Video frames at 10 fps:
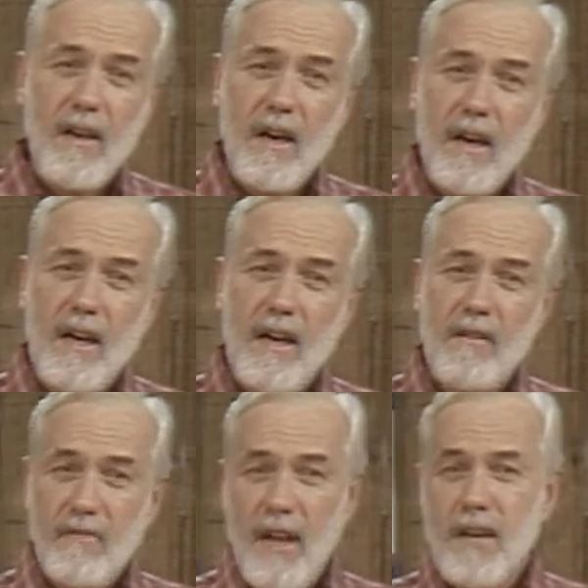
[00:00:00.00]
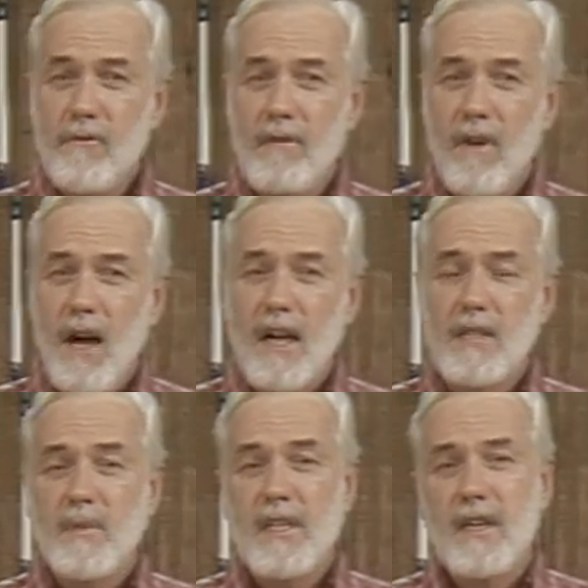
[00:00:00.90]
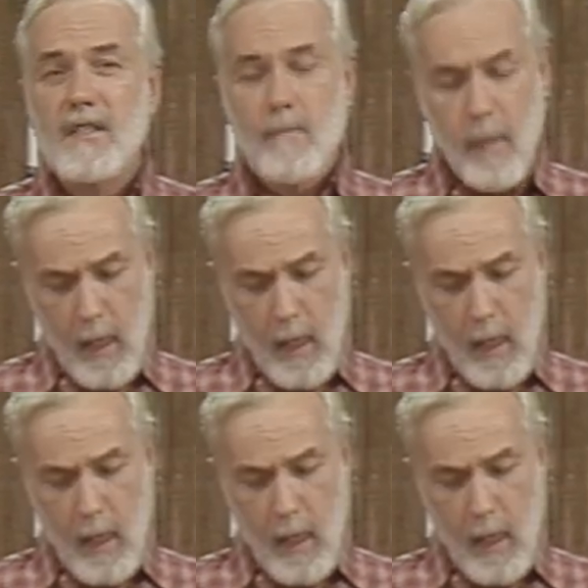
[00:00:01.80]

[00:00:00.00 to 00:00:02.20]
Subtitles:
factory rods, because